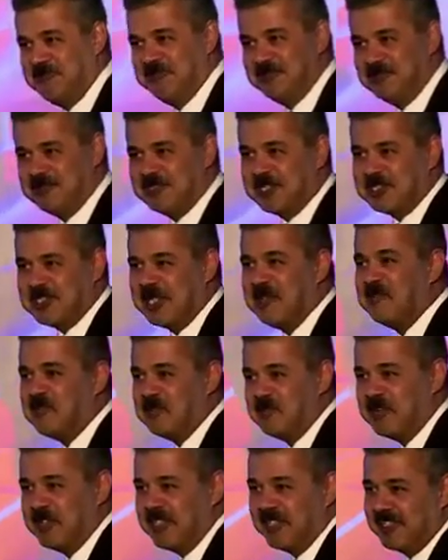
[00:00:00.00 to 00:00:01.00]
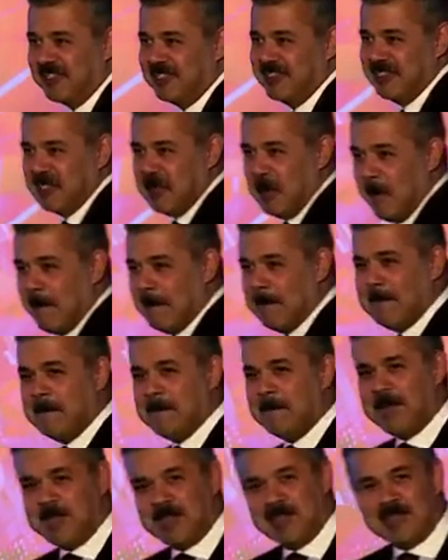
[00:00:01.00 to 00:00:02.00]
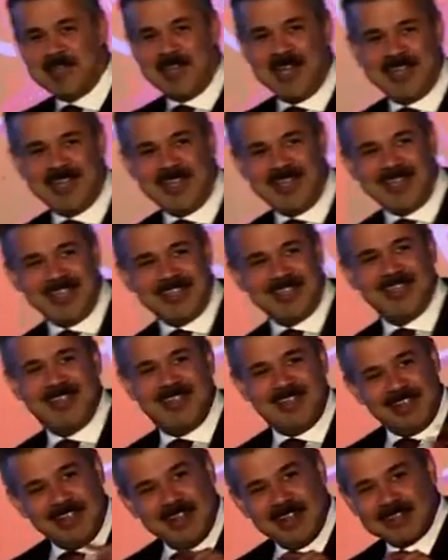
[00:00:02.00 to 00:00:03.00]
do the same to me. Bigger headache,